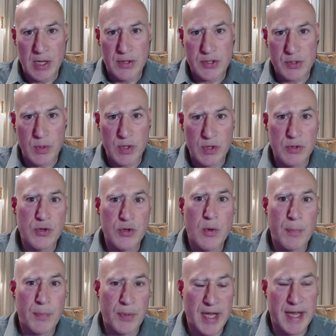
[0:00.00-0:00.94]
So when you do
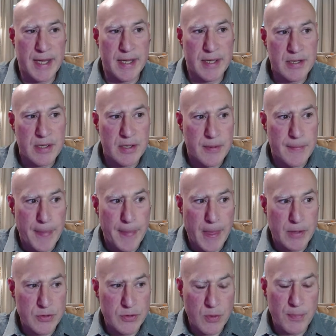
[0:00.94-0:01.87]
a plan
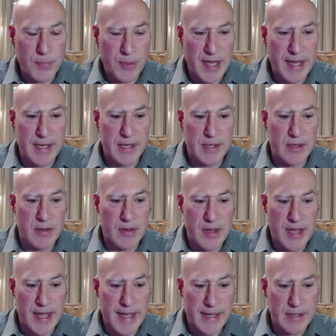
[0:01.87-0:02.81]

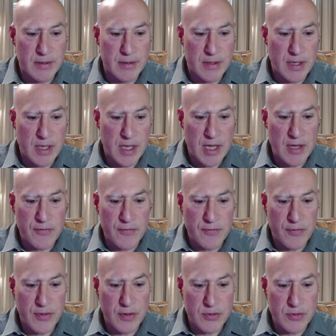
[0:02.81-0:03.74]
that
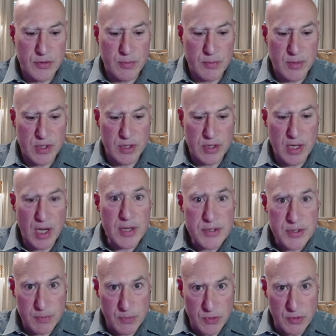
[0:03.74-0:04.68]
if the tumor
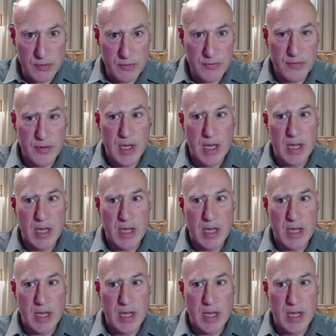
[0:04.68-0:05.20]
does move,